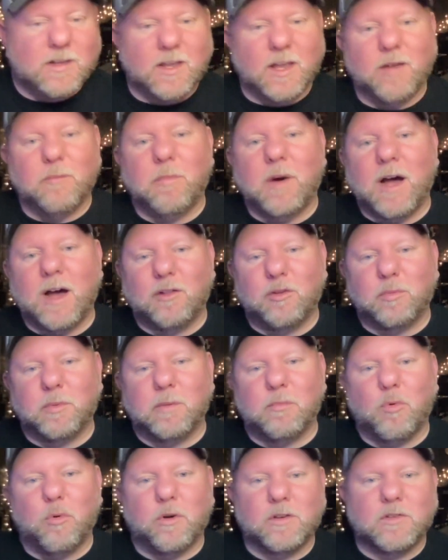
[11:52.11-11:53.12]
and buy a little
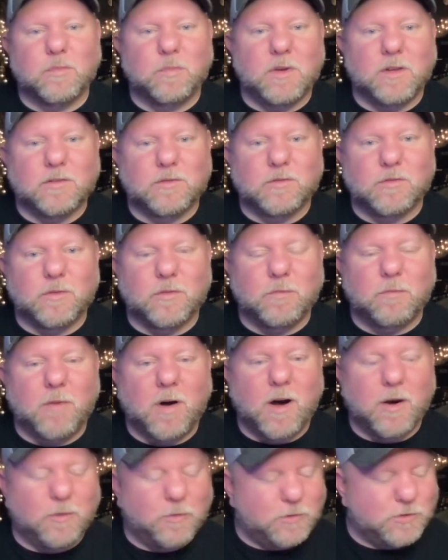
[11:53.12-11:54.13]
bit more expensive
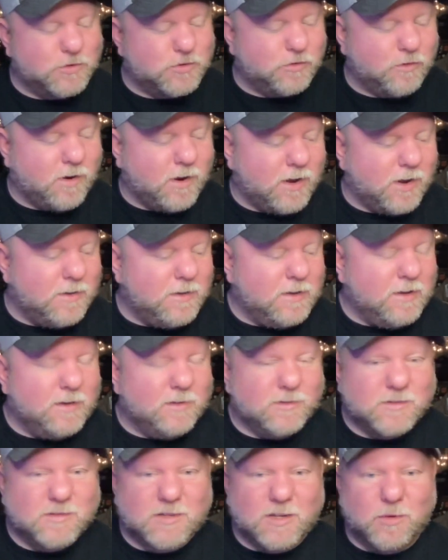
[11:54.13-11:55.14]
bottle to try
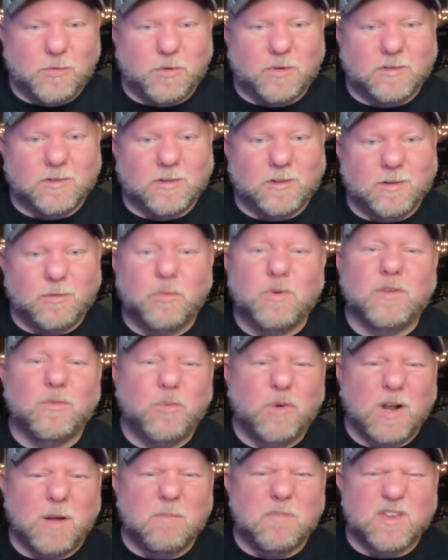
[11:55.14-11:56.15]
to see what
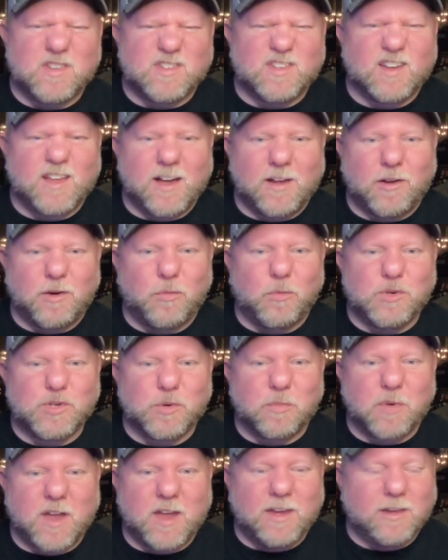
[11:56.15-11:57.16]
I'm missing out on, what
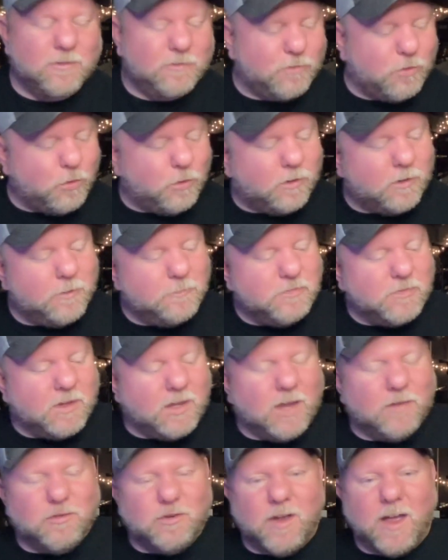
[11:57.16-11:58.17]
you're paying for,
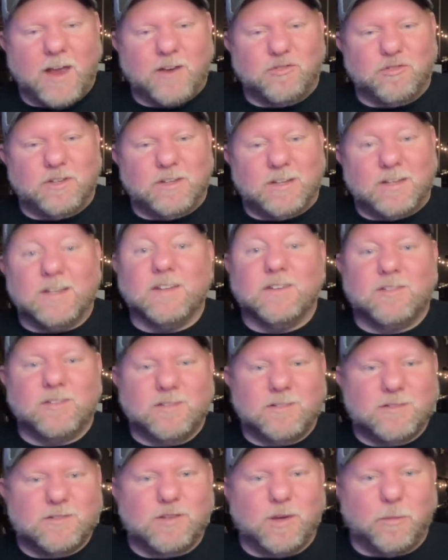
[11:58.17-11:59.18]
if you actually get
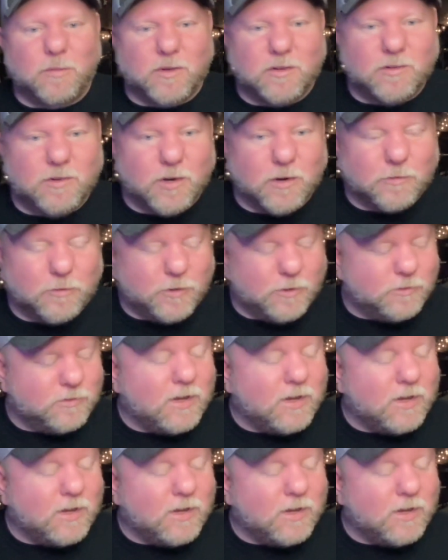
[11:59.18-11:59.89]
something different